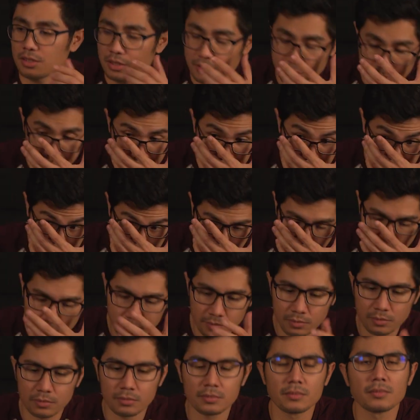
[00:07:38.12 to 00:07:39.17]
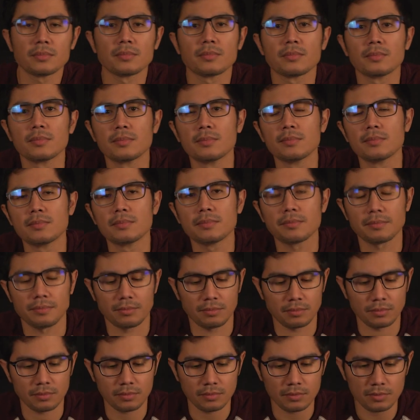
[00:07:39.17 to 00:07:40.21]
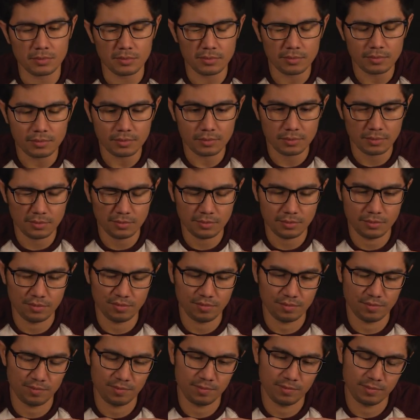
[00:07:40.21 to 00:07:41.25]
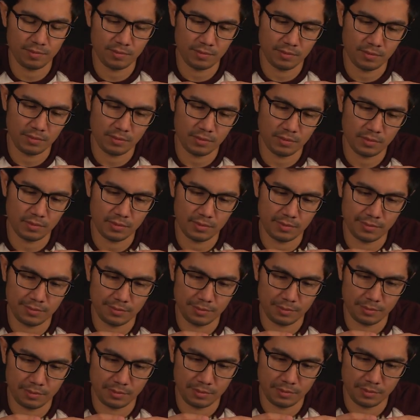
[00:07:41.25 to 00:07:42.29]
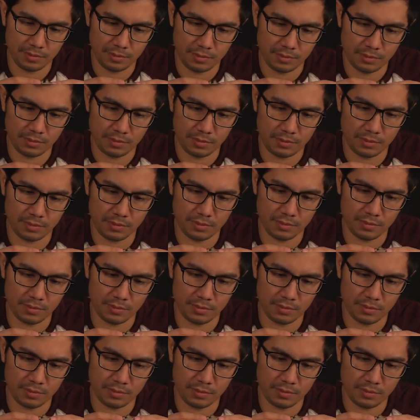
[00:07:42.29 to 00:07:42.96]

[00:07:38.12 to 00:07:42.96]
The person shown says nothing.